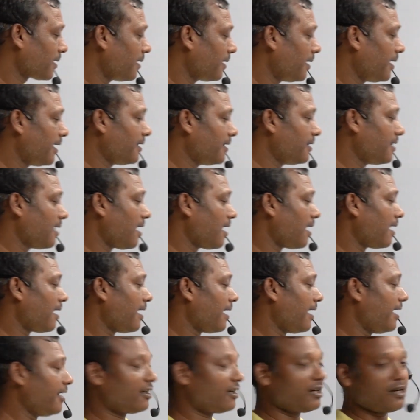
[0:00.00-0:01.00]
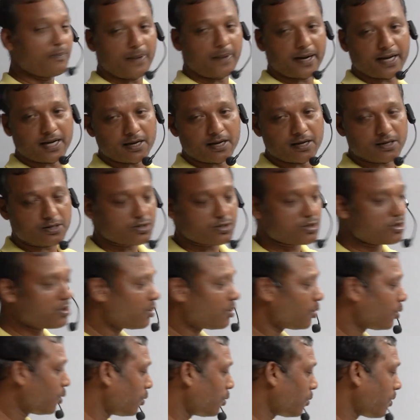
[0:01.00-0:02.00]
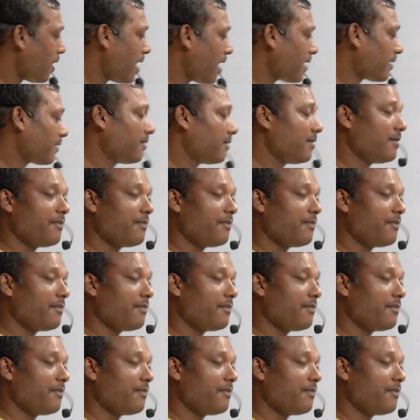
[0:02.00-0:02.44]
it is the entrepreneurs who are